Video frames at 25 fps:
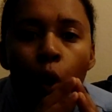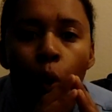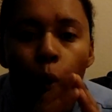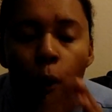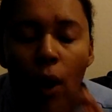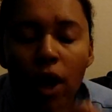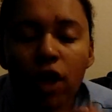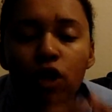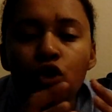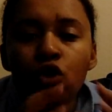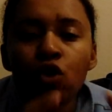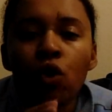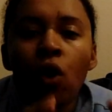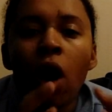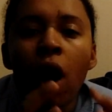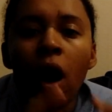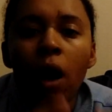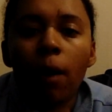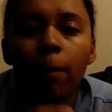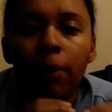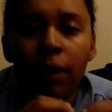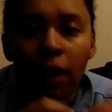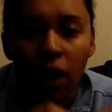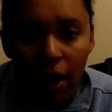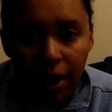when your
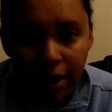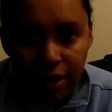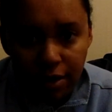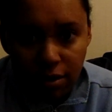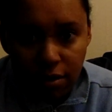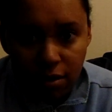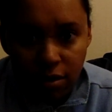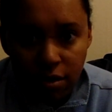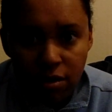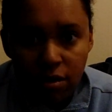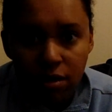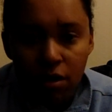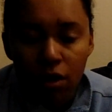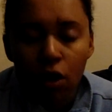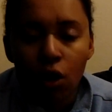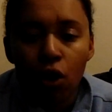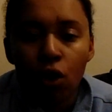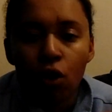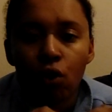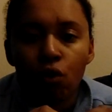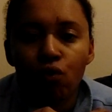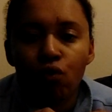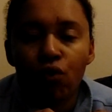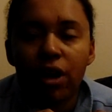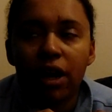uplines
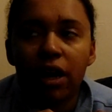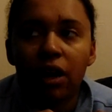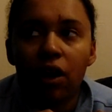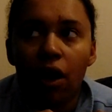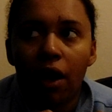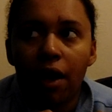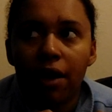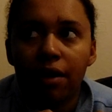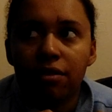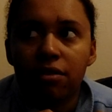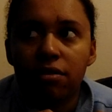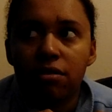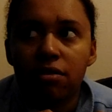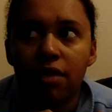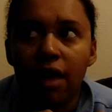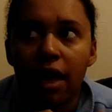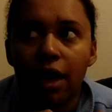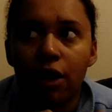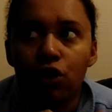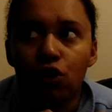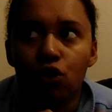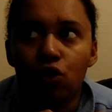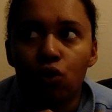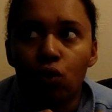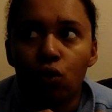realise
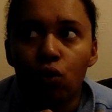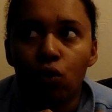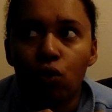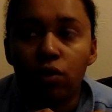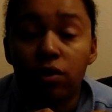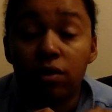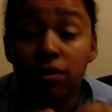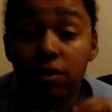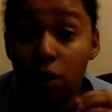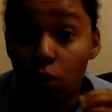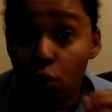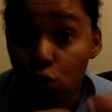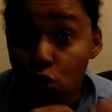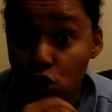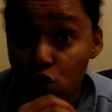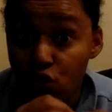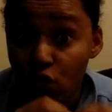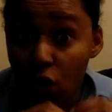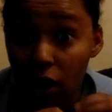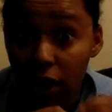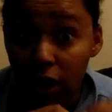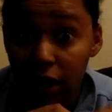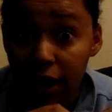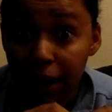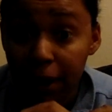that you're still
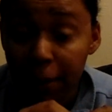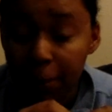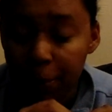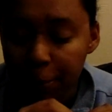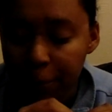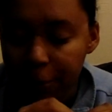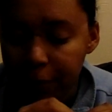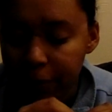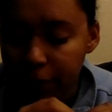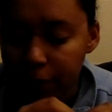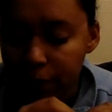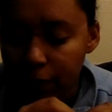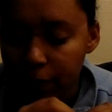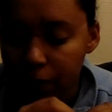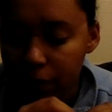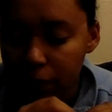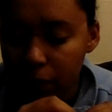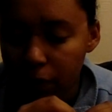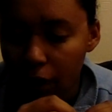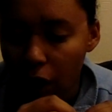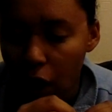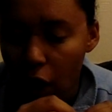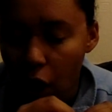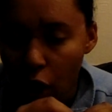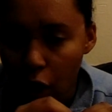struggling
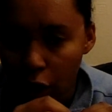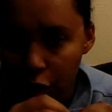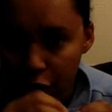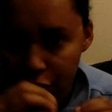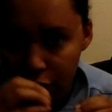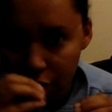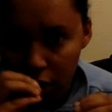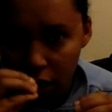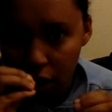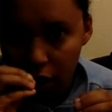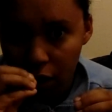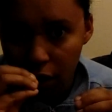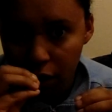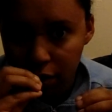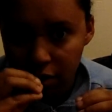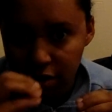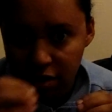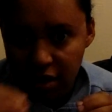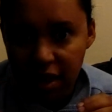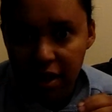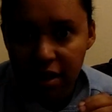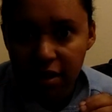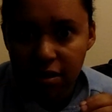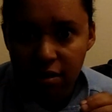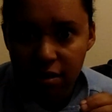after
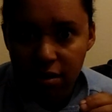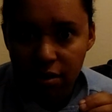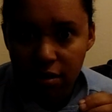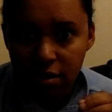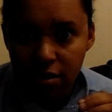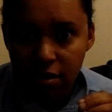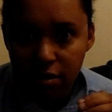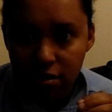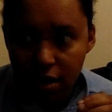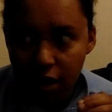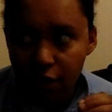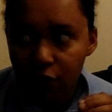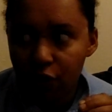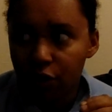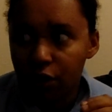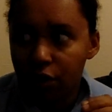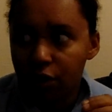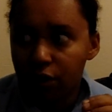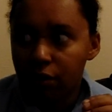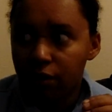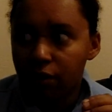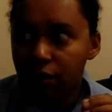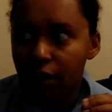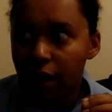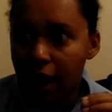6, 7,
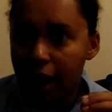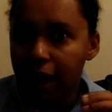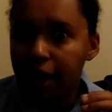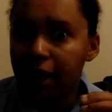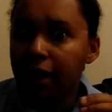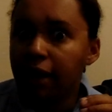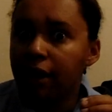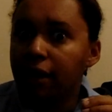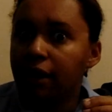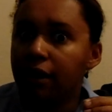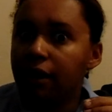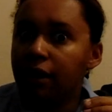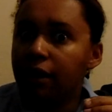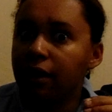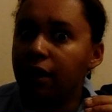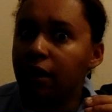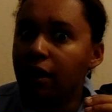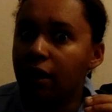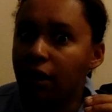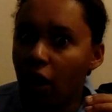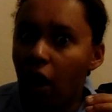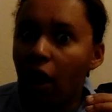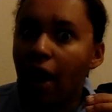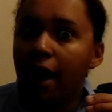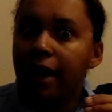8,
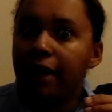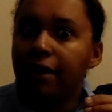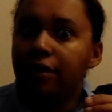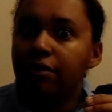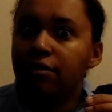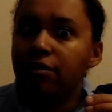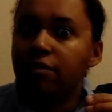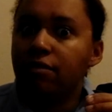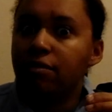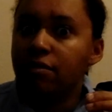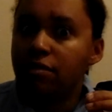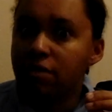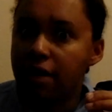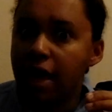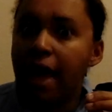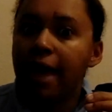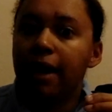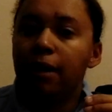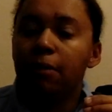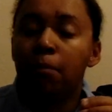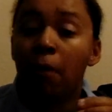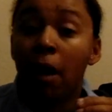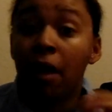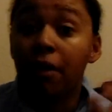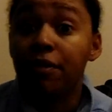9,
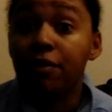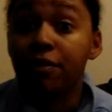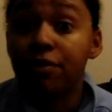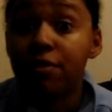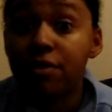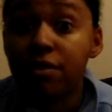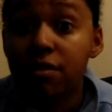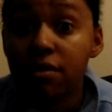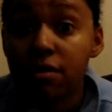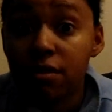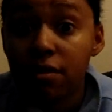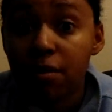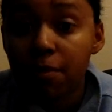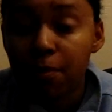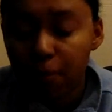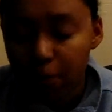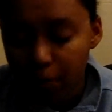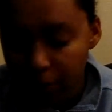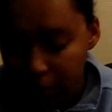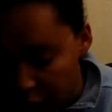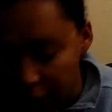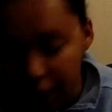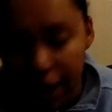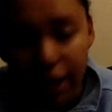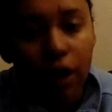10 months,
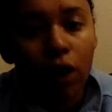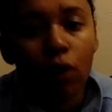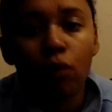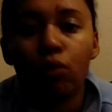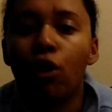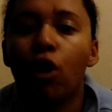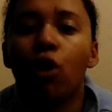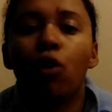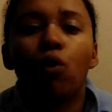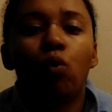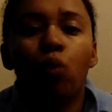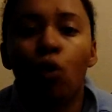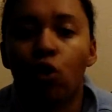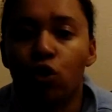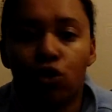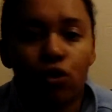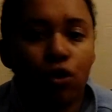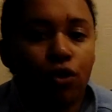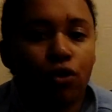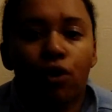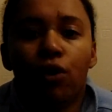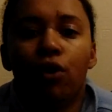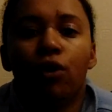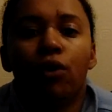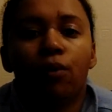they don't know what
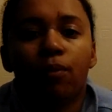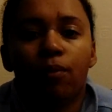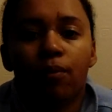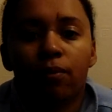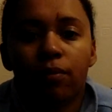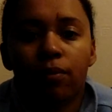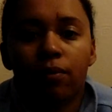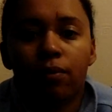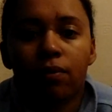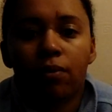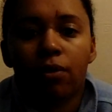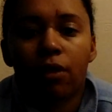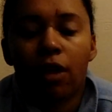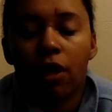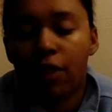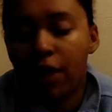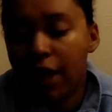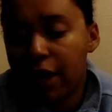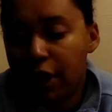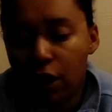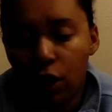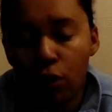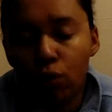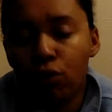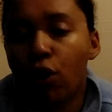to do.
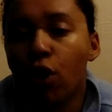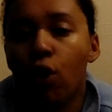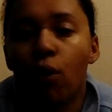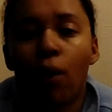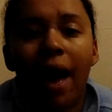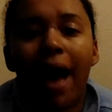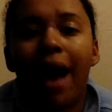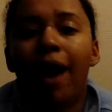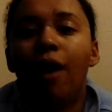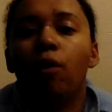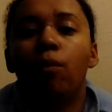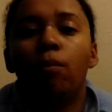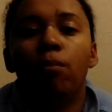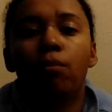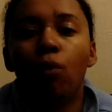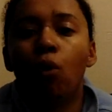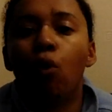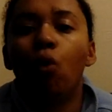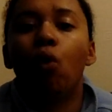They don't know how